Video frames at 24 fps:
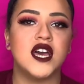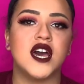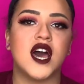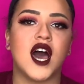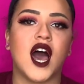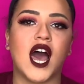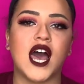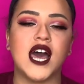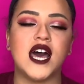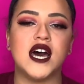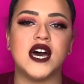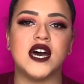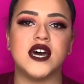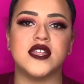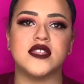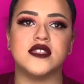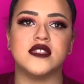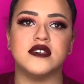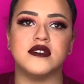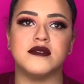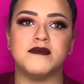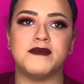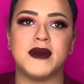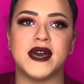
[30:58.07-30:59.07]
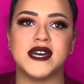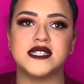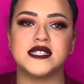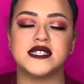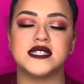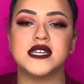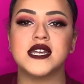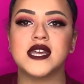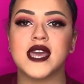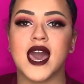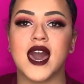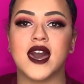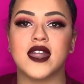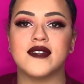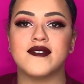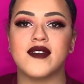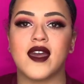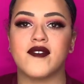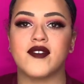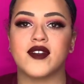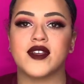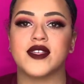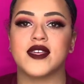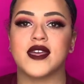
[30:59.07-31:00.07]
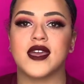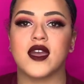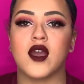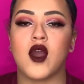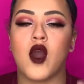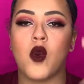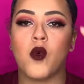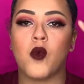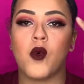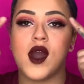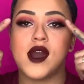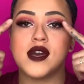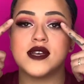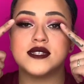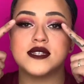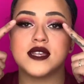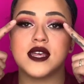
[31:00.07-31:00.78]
The best thing out of everything was